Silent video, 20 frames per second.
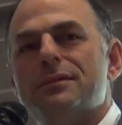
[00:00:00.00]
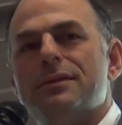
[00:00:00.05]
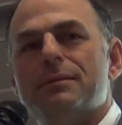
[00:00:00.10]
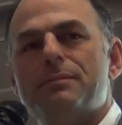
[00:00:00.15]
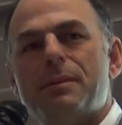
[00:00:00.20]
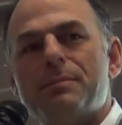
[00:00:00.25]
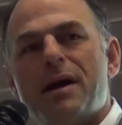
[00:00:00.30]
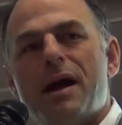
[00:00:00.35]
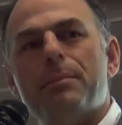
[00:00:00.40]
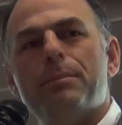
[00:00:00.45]

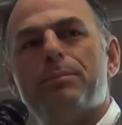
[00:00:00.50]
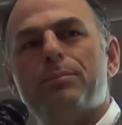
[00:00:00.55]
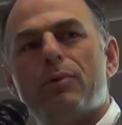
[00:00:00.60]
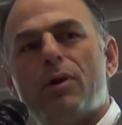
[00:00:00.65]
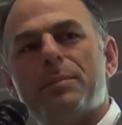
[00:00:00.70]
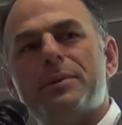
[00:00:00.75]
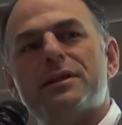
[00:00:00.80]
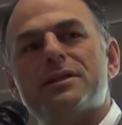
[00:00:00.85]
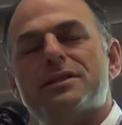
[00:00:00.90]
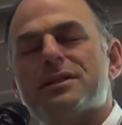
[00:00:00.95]
My mom
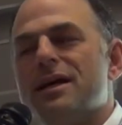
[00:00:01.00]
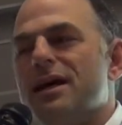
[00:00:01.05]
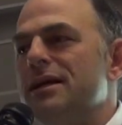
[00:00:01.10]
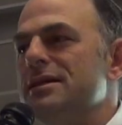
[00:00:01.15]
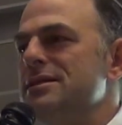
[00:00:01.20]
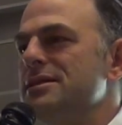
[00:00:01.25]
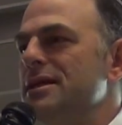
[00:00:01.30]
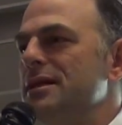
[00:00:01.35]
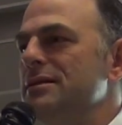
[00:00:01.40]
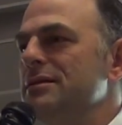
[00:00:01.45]
brought me aside
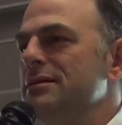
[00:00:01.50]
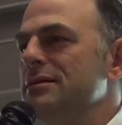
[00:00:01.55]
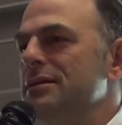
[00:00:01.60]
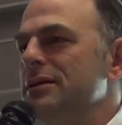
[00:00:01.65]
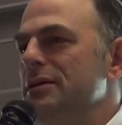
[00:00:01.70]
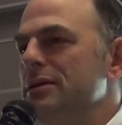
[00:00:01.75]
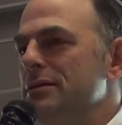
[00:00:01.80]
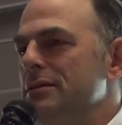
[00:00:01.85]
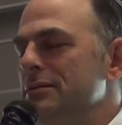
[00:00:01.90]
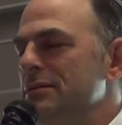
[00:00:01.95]
and said,
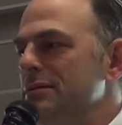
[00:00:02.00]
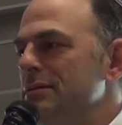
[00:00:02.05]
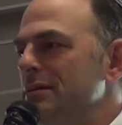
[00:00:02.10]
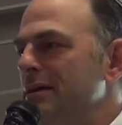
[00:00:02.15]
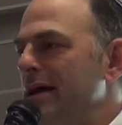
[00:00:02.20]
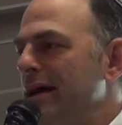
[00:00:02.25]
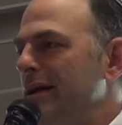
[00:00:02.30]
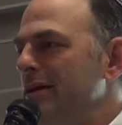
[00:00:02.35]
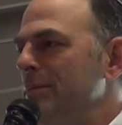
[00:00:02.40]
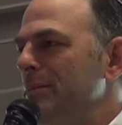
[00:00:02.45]

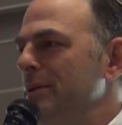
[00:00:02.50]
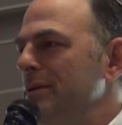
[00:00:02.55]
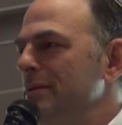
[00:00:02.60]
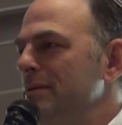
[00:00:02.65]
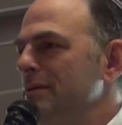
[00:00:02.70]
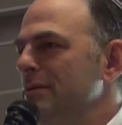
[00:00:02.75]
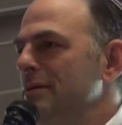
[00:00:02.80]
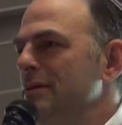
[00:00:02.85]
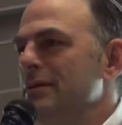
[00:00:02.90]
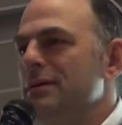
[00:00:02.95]
Adam,
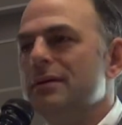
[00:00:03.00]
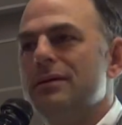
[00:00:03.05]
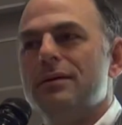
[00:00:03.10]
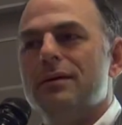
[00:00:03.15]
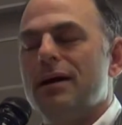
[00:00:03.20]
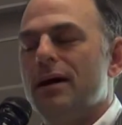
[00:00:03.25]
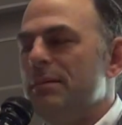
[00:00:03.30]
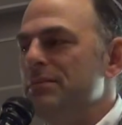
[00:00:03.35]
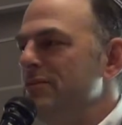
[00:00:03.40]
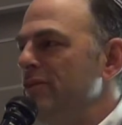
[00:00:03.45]

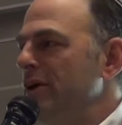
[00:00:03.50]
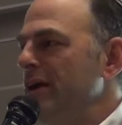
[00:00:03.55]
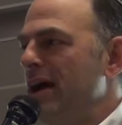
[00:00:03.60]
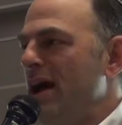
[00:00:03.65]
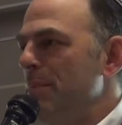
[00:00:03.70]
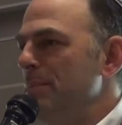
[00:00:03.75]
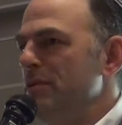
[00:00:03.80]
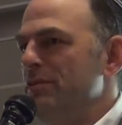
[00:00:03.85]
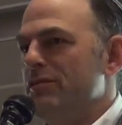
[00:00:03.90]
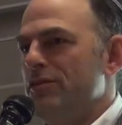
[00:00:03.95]
I'm very
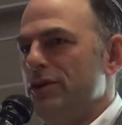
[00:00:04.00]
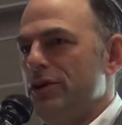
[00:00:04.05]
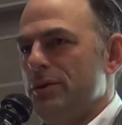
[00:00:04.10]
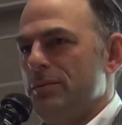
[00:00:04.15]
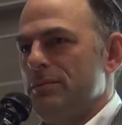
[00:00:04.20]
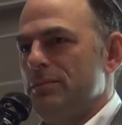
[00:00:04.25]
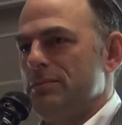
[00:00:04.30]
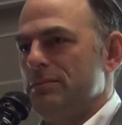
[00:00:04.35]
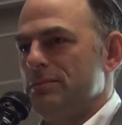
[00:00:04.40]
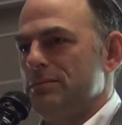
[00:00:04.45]
happy for you.
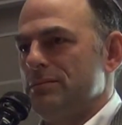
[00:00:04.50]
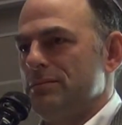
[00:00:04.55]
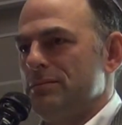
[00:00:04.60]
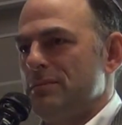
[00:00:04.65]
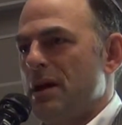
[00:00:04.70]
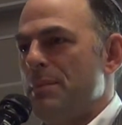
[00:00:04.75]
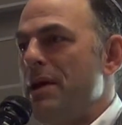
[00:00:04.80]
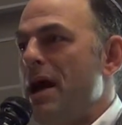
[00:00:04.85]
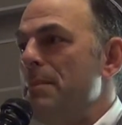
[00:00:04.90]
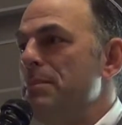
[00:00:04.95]

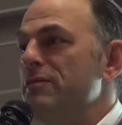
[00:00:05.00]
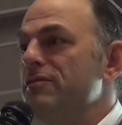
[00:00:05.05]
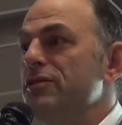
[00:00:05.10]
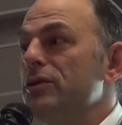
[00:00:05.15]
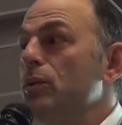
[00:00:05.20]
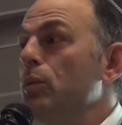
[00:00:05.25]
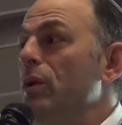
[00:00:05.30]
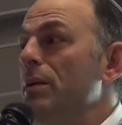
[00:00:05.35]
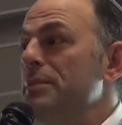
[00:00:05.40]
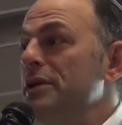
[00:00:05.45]
I'm happy for
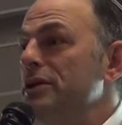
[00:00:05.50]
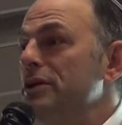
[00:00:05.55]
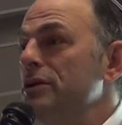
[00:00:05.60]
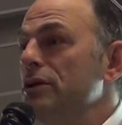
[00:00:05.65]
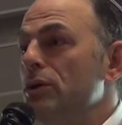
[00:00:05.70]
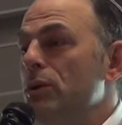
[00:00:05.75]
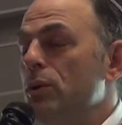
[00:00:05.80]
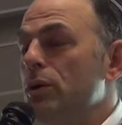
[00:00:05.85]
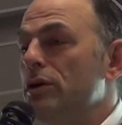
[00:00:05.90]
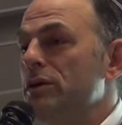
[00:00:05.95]
the women
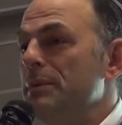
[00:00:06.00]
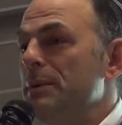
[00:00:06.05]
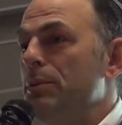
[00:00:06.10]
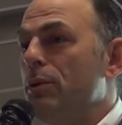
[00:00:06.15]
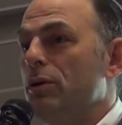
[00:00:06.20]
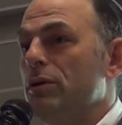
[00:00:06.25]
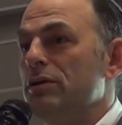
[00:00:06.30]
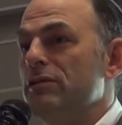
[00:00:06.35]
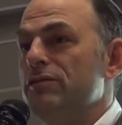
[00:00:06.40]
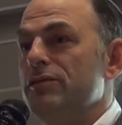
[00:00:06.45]
who are going to be
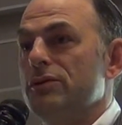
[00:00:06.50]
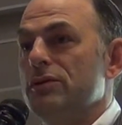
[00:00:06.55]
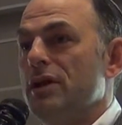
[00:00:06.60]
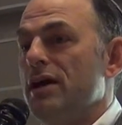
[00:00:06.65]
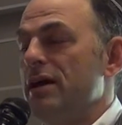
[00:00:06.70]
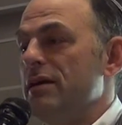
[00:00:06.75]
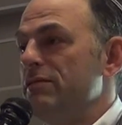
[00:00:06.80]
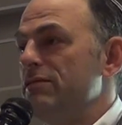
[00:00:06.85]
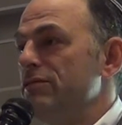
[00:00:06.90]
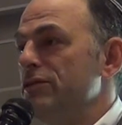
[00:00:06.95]
part of your
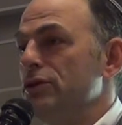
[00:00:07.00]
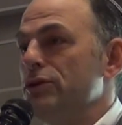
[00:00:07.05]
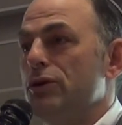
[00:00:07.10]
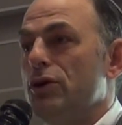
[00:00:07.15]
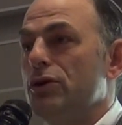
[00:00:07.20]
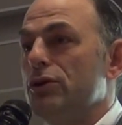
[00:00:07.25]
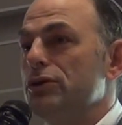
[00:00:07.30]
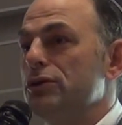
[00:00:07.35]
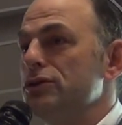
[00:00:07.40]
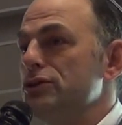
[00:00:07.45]
life, your
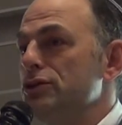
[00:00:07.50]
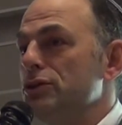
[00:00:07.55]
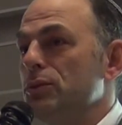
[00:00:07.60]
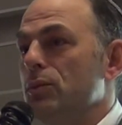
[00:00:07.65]
daughters,